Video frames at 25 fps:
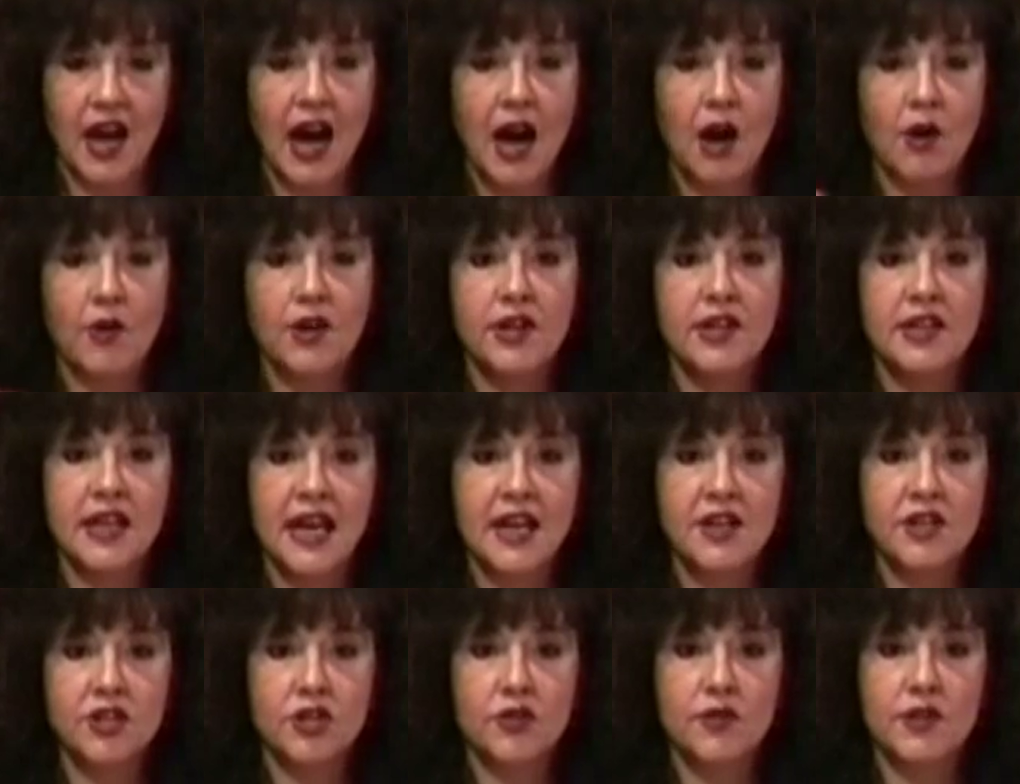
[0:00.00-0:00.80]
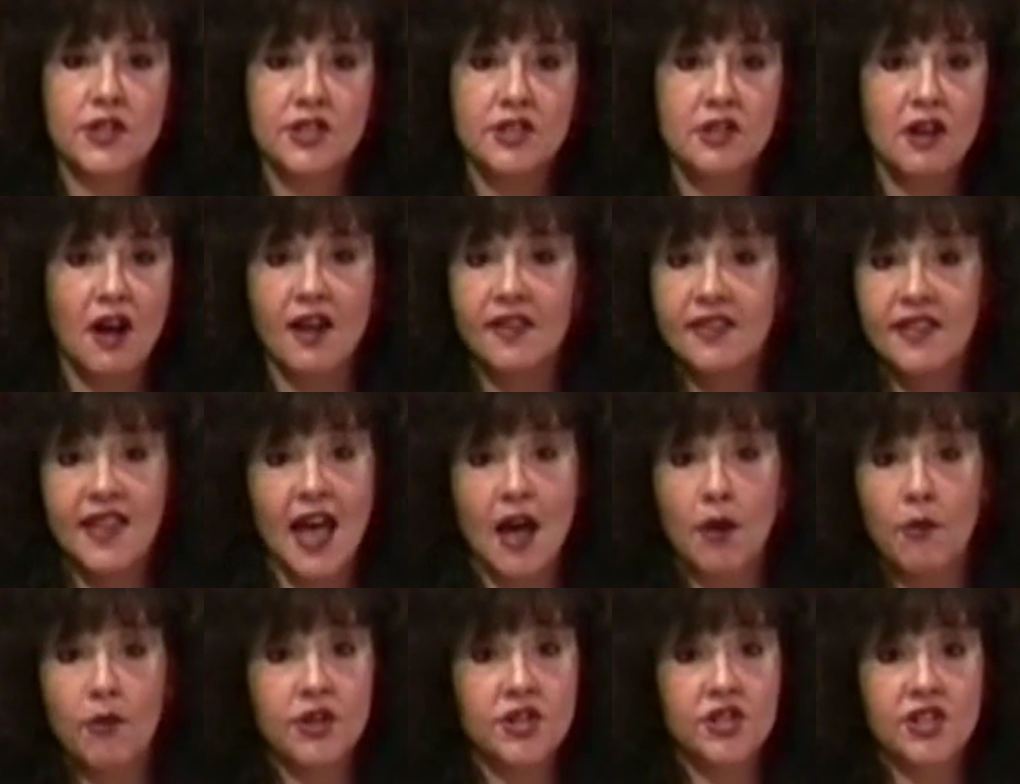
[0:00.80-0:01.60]
Our nature is not
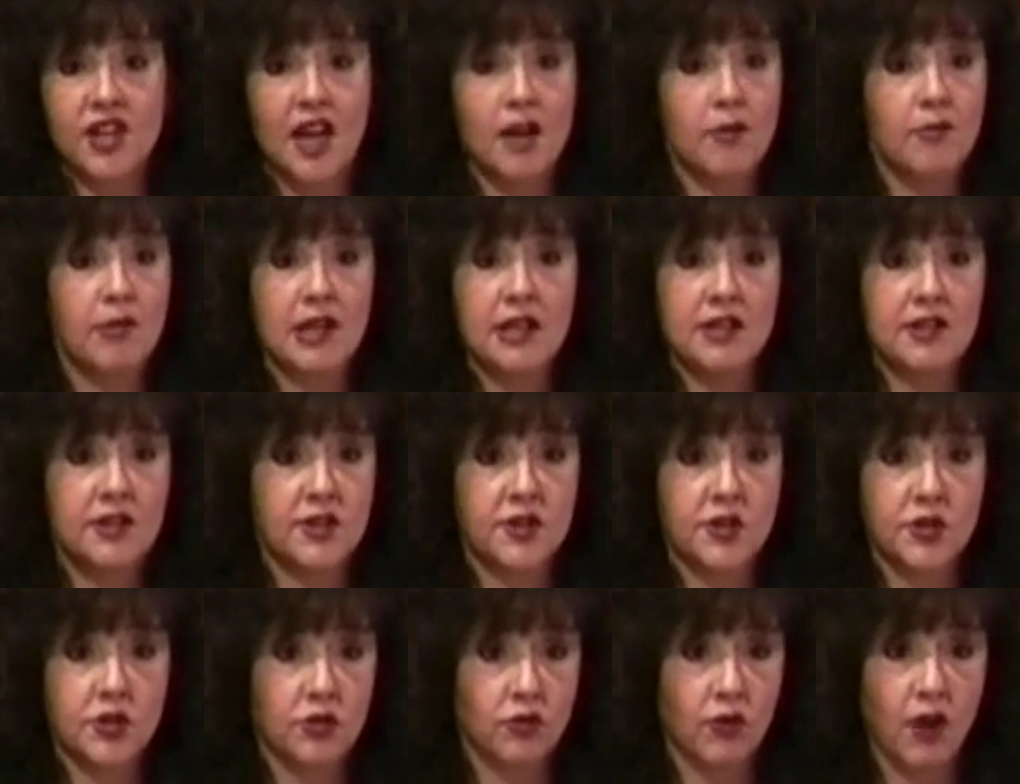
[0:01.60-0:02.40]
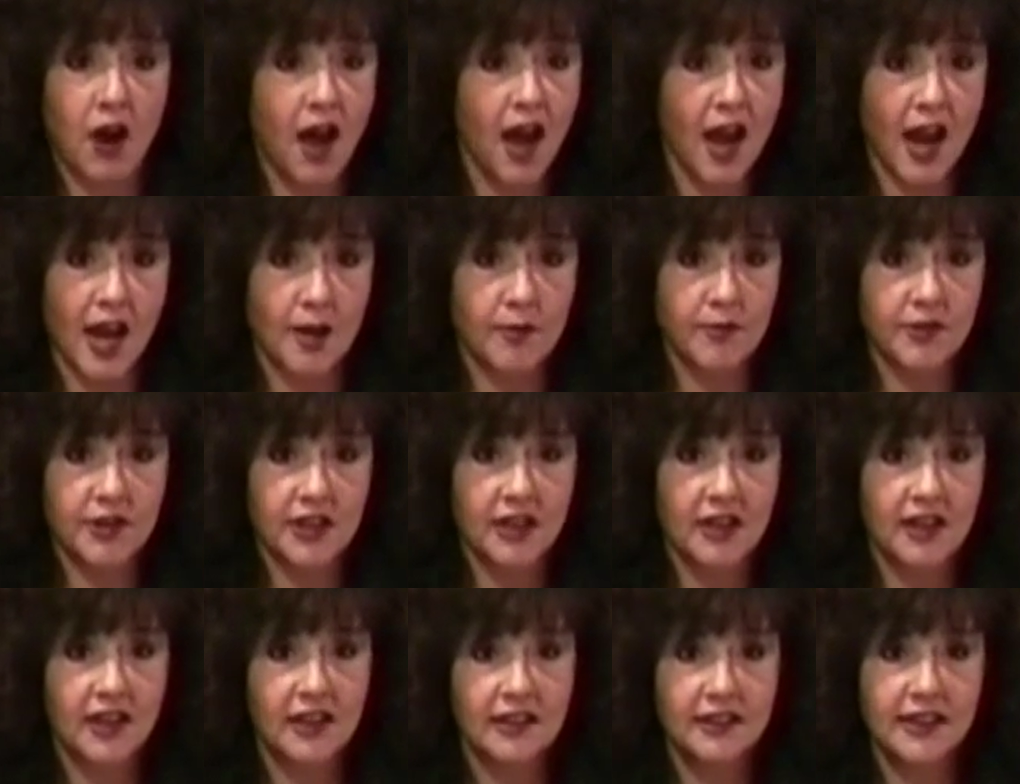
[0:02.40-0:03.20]
that which can be
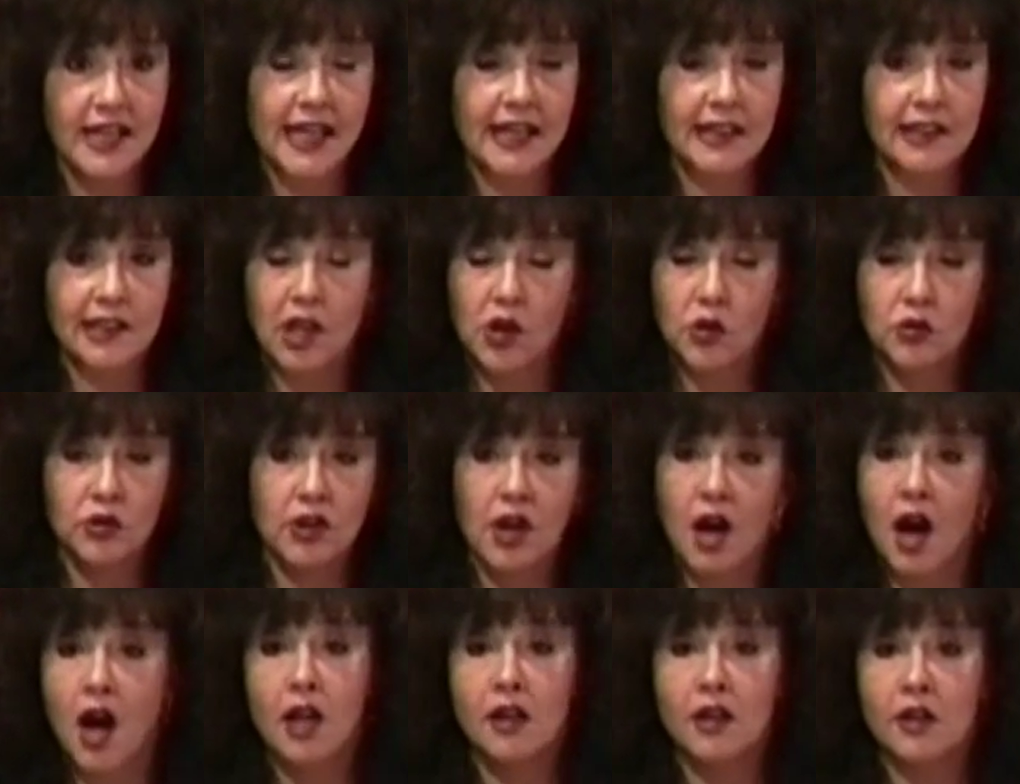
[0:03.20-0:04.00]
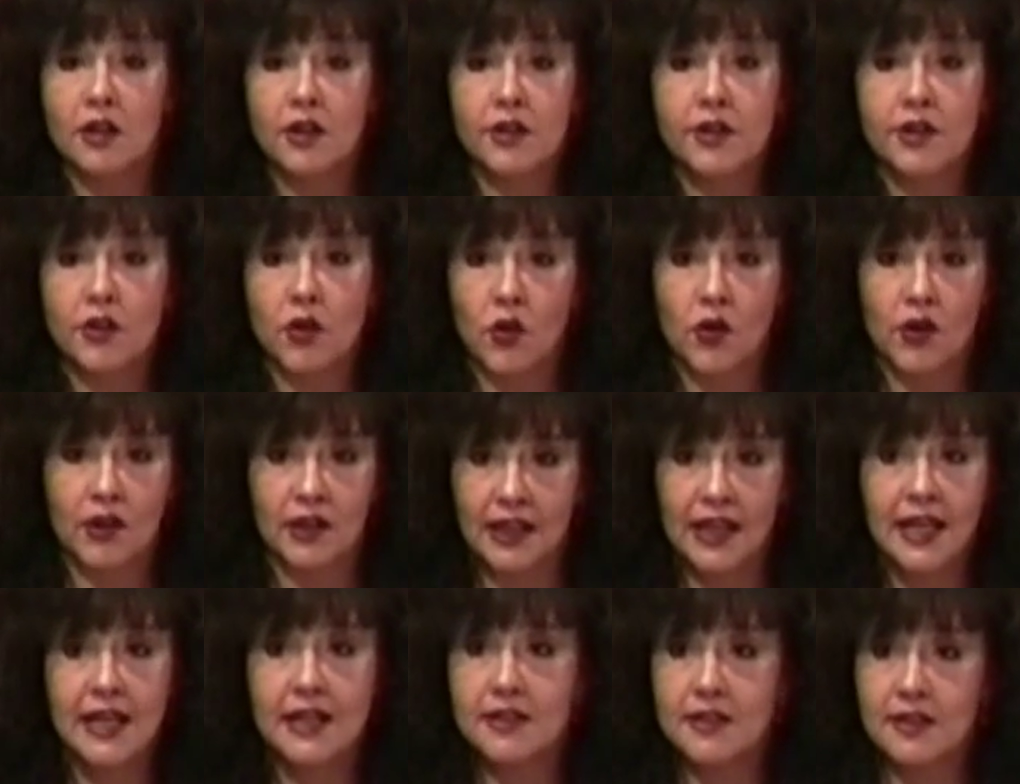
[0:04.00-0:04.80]
described, let alone colored or
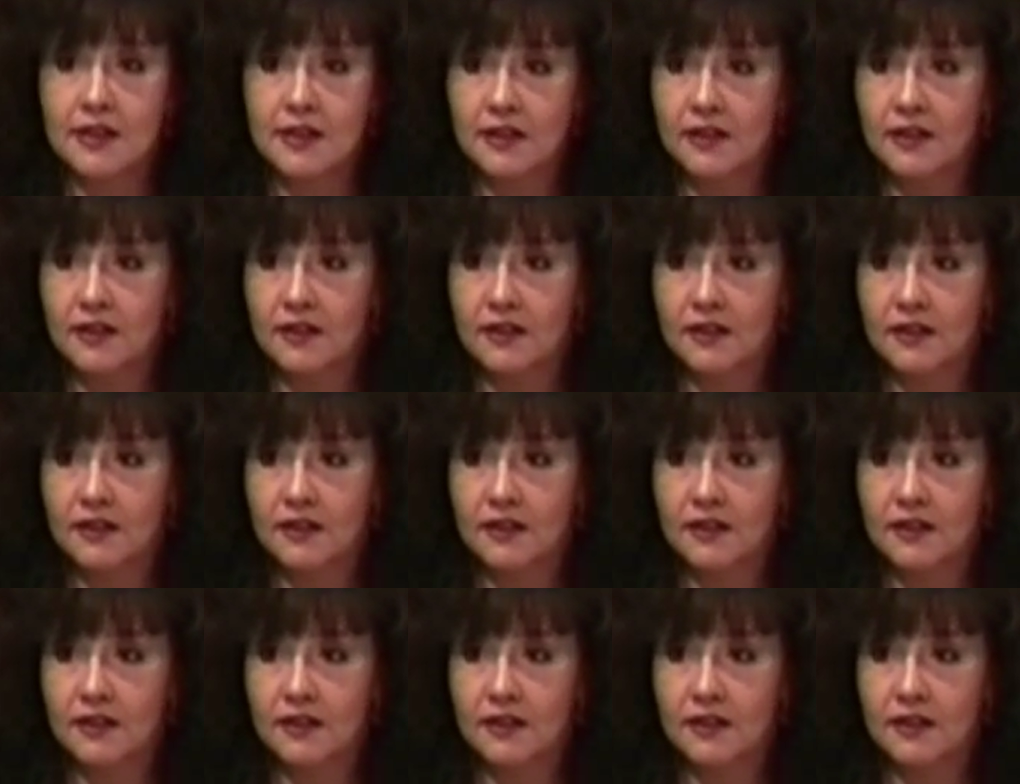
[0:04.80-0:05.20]
lit.